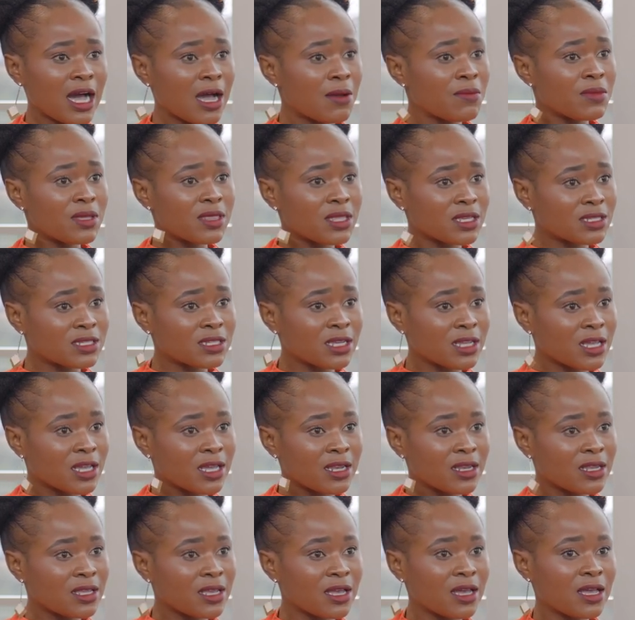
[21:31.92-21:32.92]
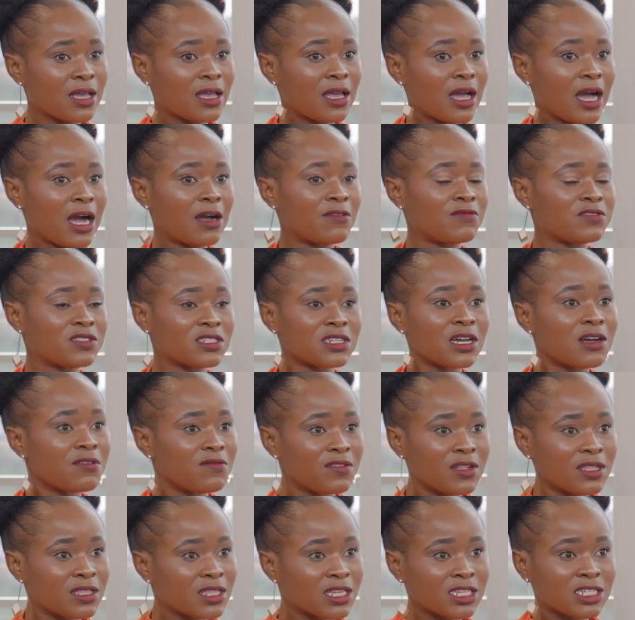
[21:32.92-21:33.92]
I'm in the second year, I've
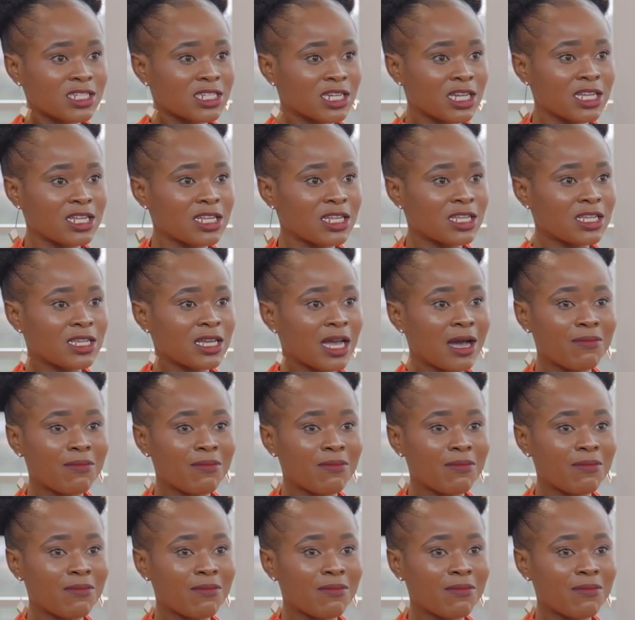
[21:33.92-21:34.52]
traveled the journey,